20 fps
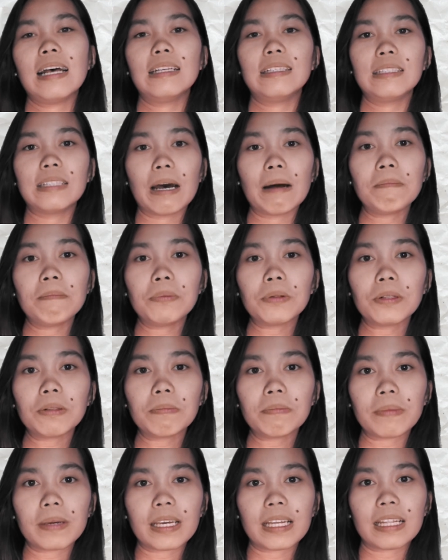
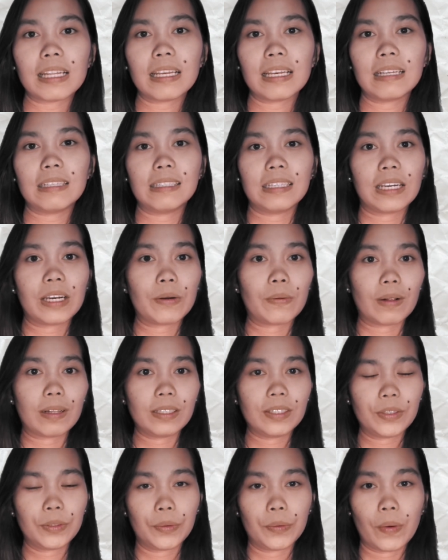Sample mean is
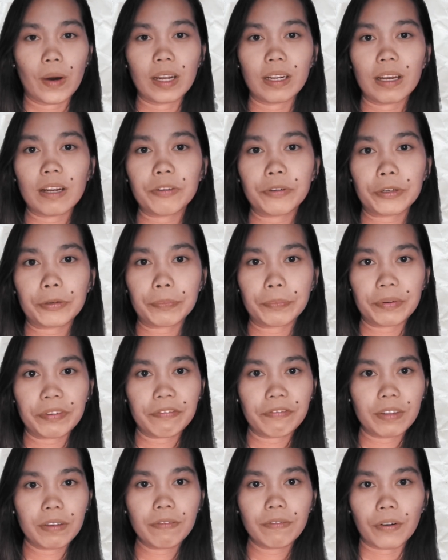equals to
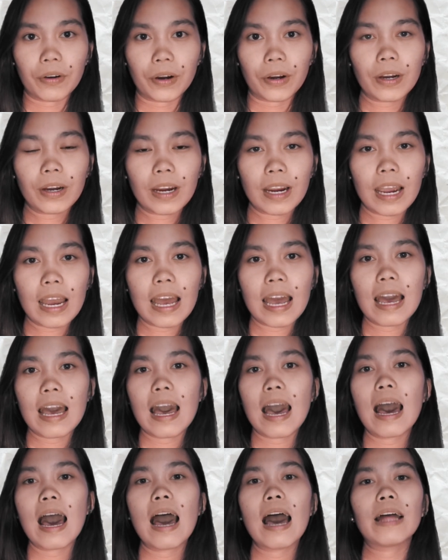154
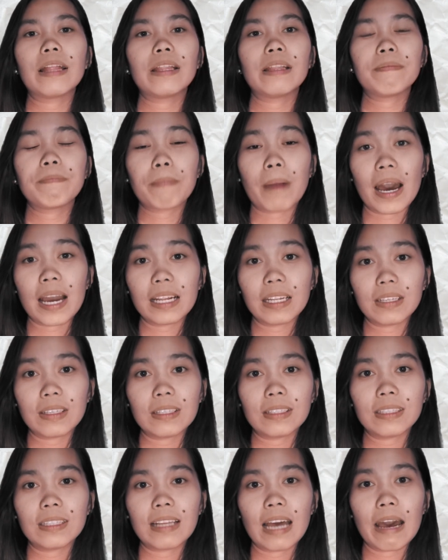
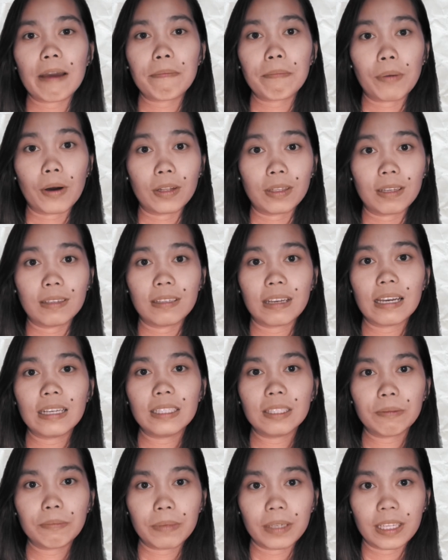minus the
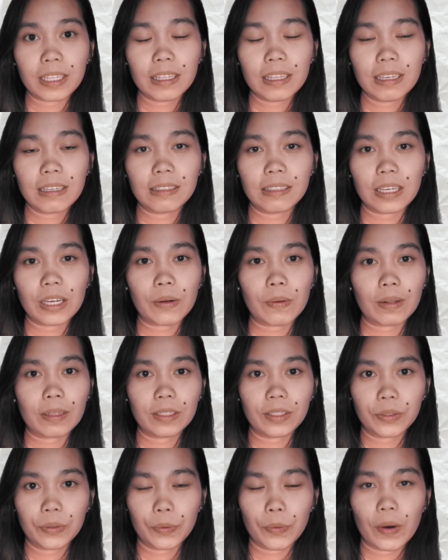hypothesized mean is
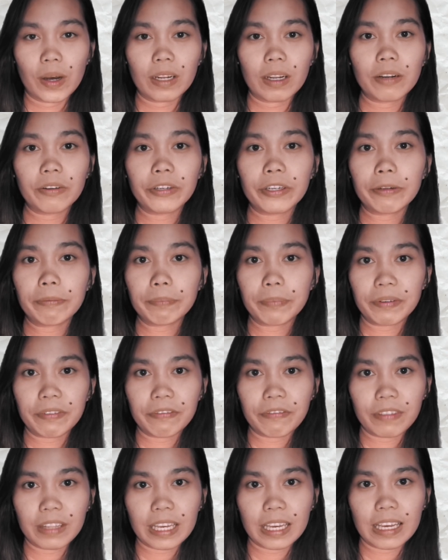equals to
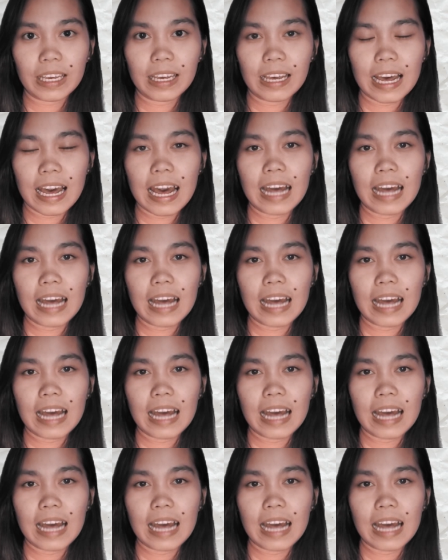150